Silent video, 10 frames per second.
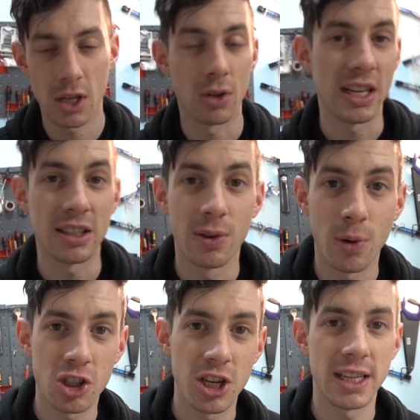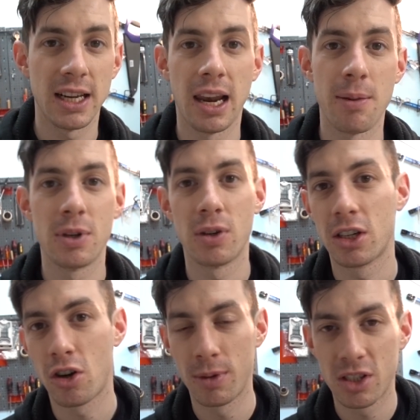So, thanks for watching. Let me know in the
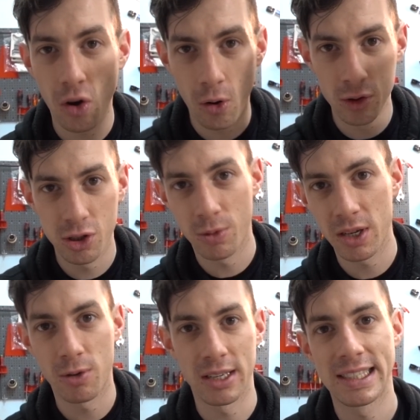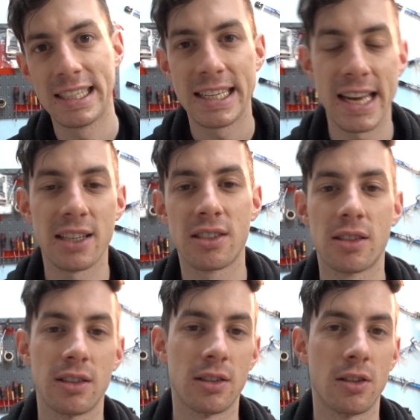comments also what you want to see
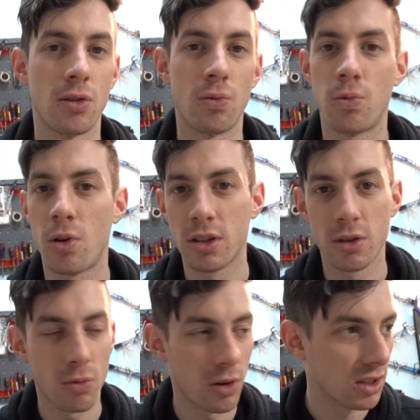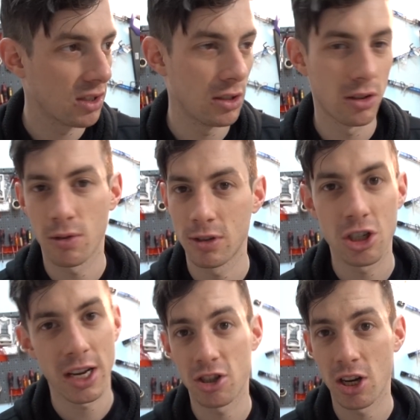next. You know, what do you want to see on an Orange
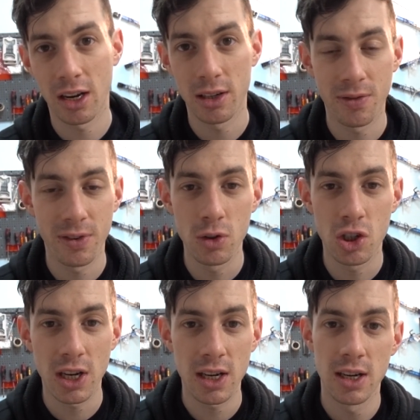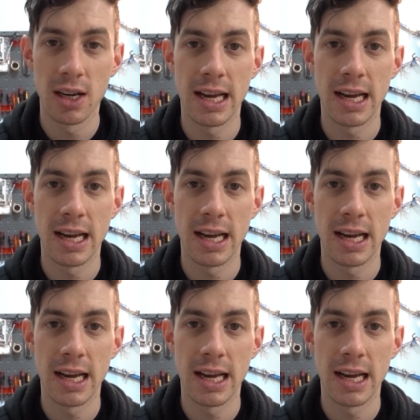Tech channel in the future?